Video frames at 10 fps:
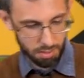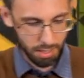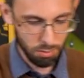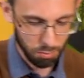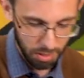
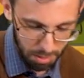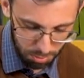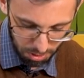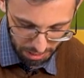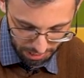That's really
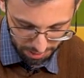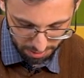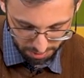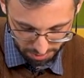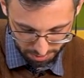pretty.
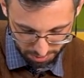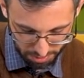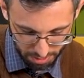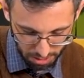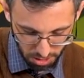
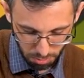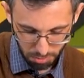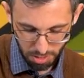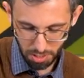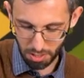I assume
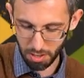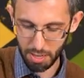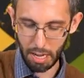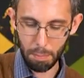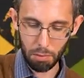this is an
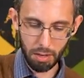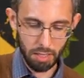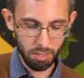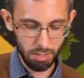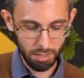
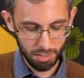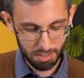Archaeopteryx?